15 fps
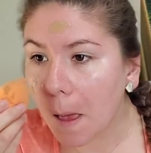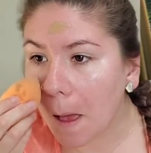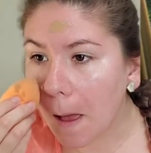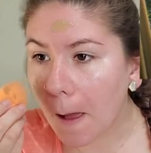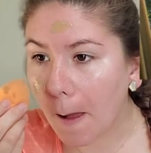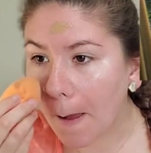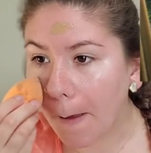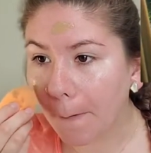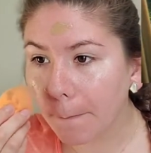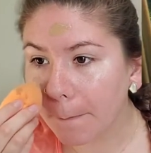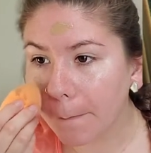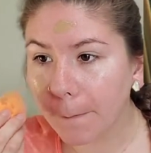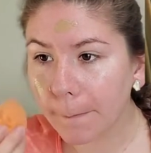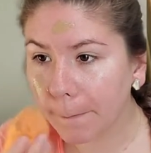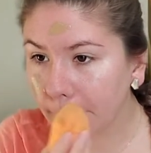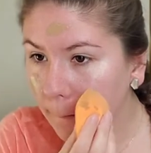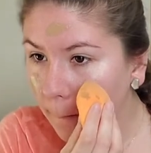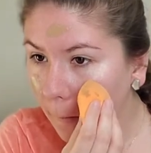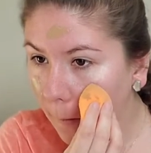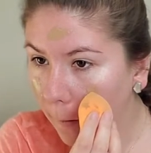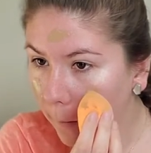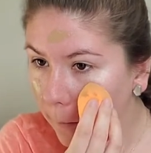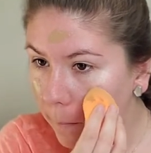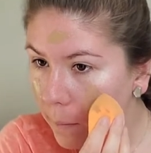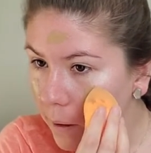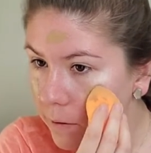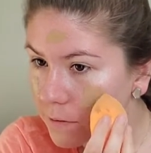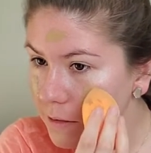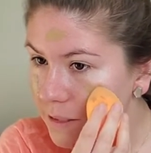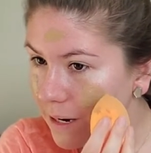Um,
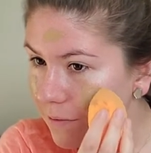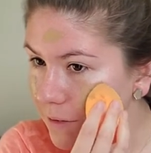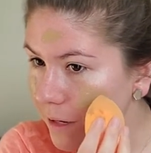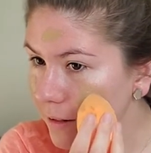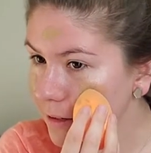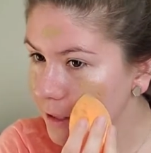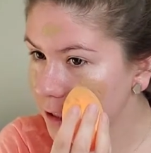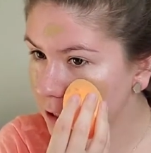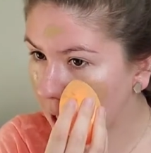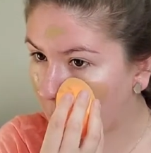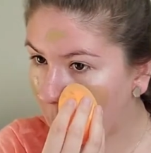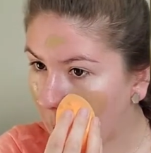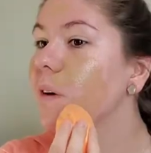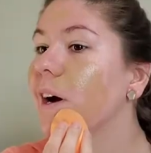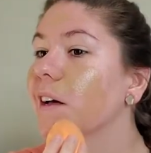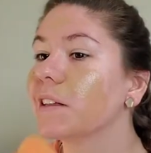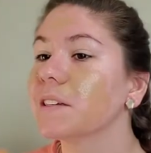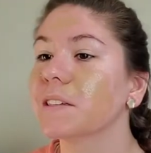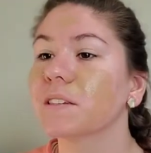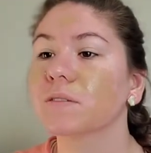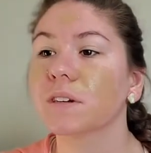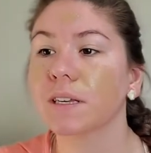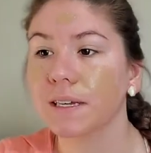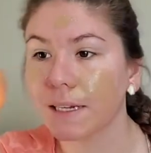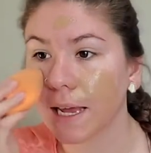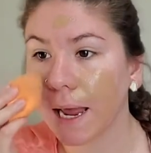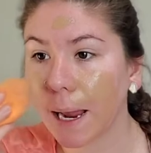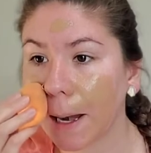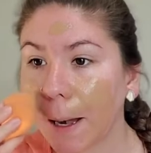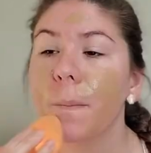I was definitely shocked. Wow, this is really
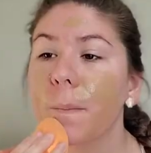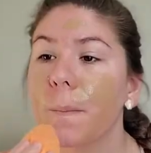tan.